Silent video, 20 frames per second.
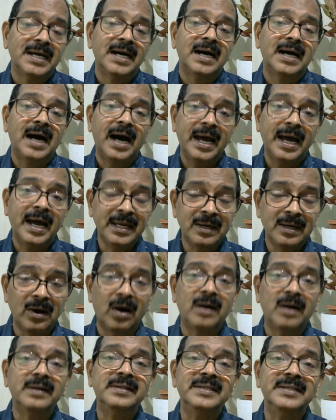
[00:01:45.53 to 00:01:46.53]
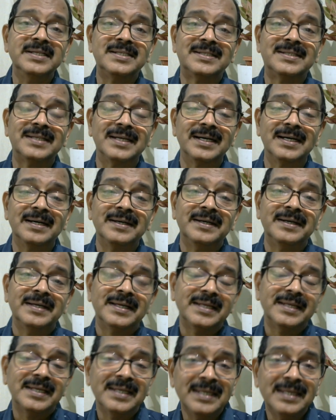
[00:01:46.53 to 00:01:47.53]
I got this
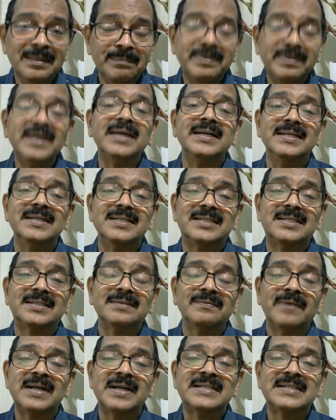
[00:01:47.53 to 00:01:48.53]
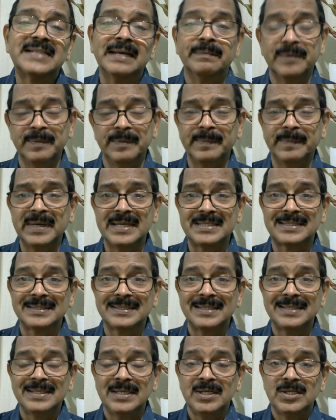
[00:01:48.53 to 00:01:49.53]
image, WhatsApp image.
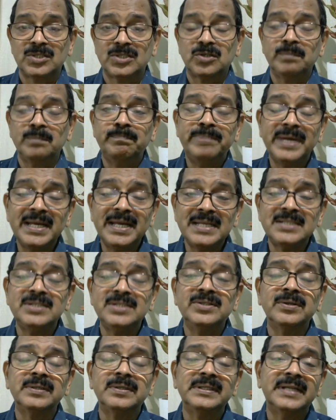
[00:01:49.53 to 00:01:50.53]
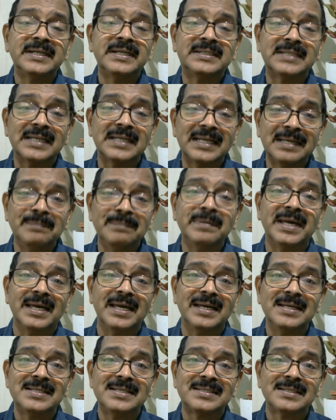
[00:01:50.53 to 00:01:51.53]
So based on that
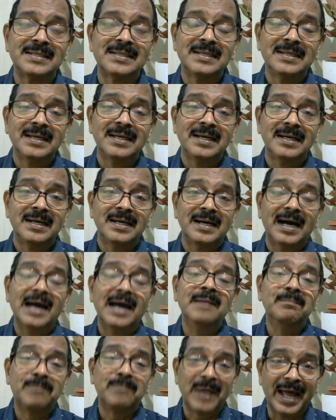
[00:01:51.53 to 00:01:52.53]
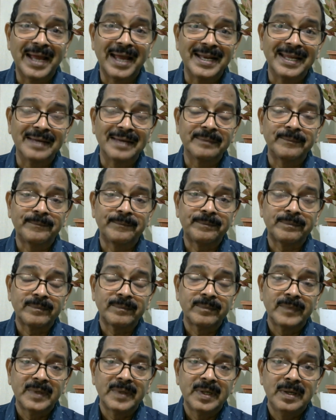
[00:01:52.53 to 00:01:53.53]
image, I am planning.
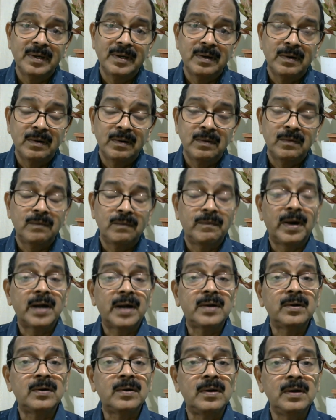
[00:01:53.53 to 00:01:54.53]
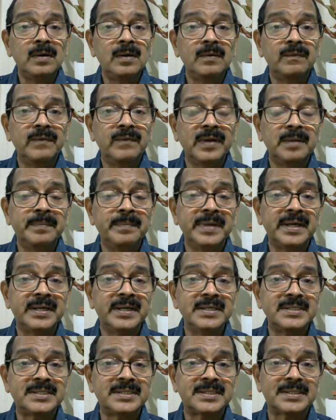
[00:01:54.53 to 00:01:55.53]
What all will be
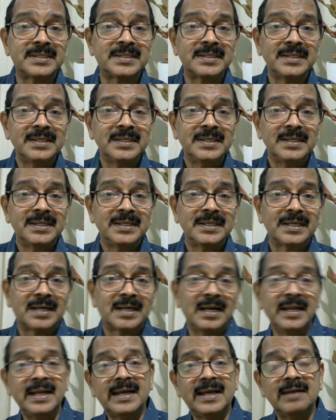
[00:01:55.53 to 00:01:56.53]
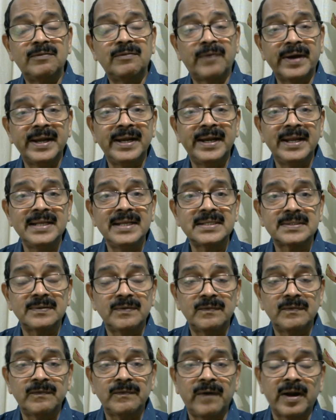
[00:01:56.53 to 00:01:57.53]
his clinical findings?
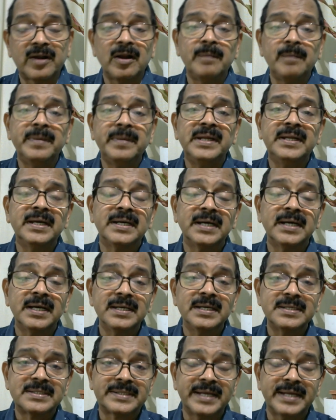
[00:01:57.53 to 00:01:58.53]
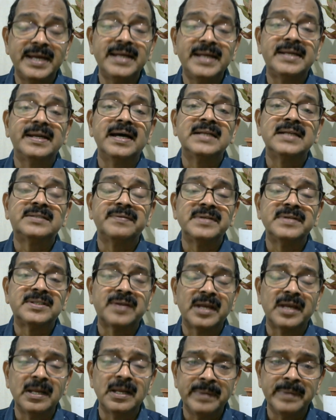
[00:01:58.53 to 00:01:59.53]
What will be the state at which
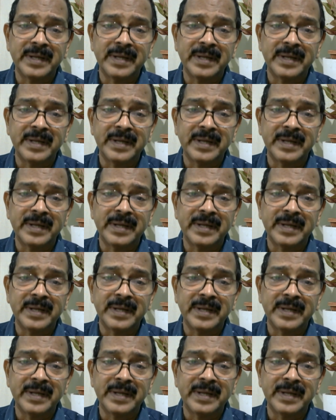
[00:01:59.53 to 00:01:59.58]
he will be